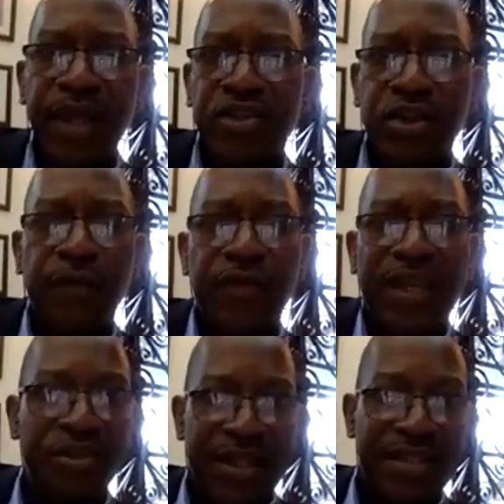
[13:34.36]
so some
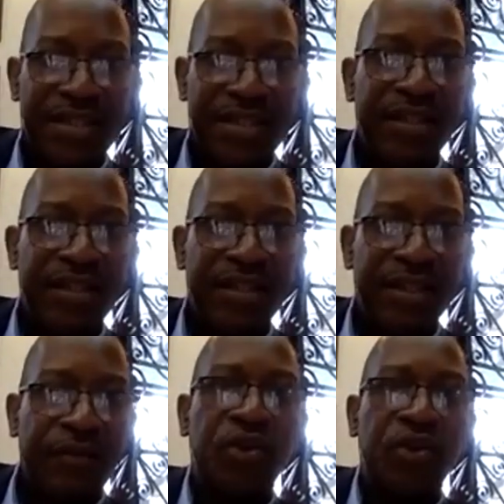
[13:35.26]
of the
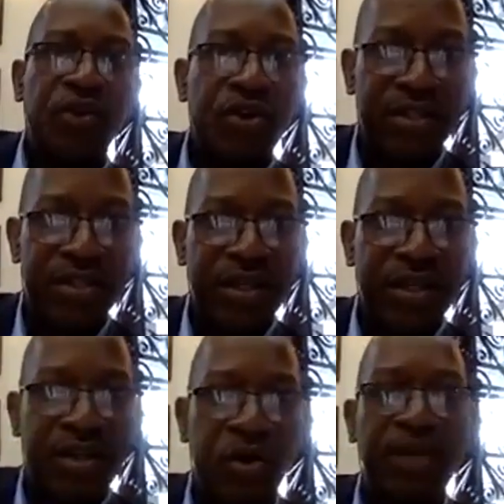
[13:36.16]
applications that
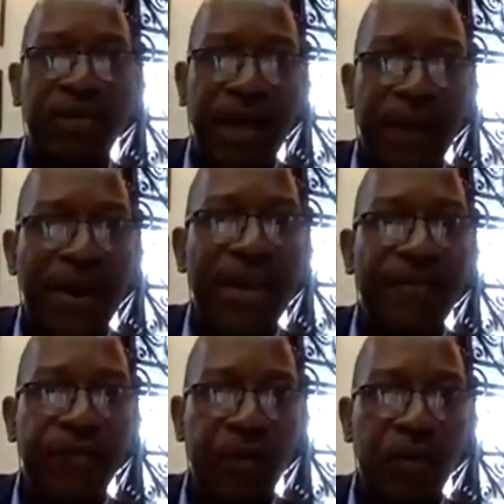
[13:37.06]
I see from
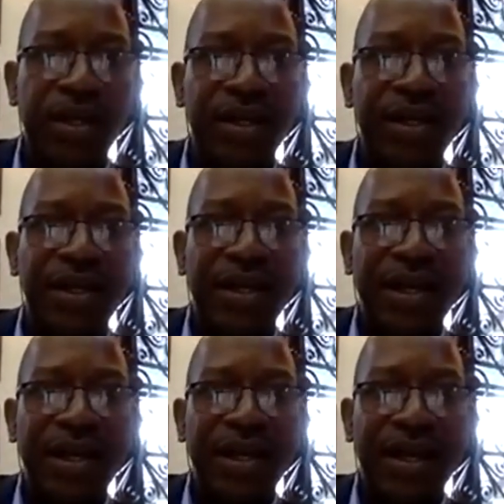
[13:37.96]
young lawyers
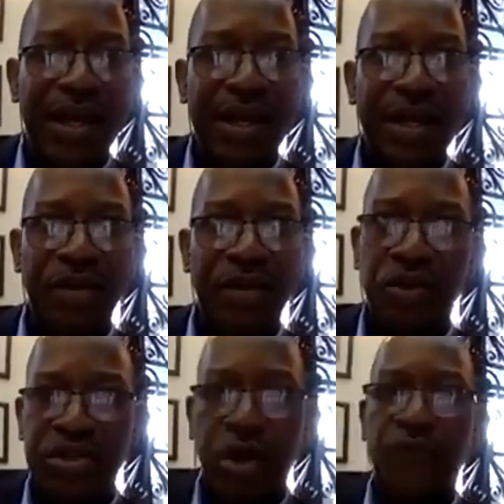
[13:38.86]
applying
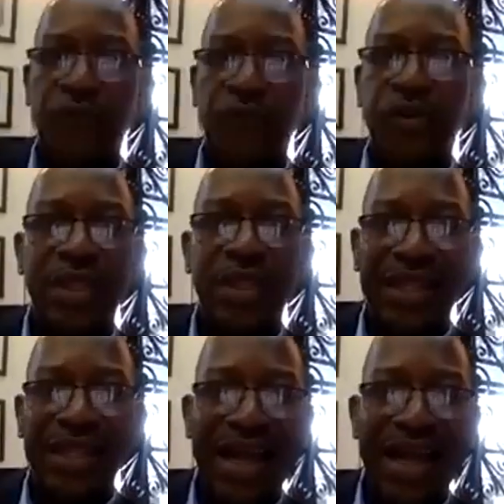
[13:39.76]
for work,
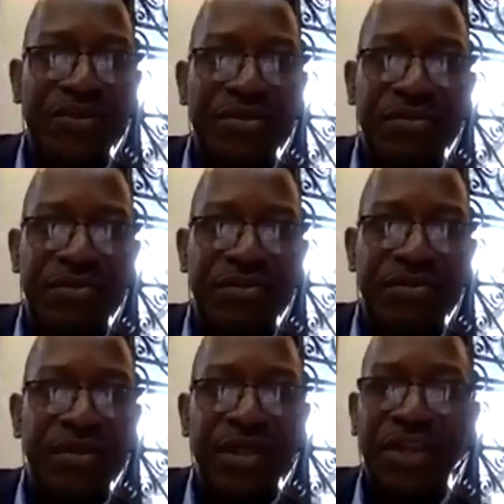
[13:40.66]
you know,
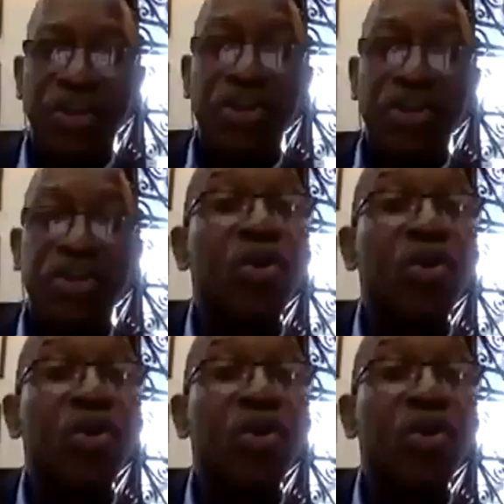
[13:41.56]
it's obvious to me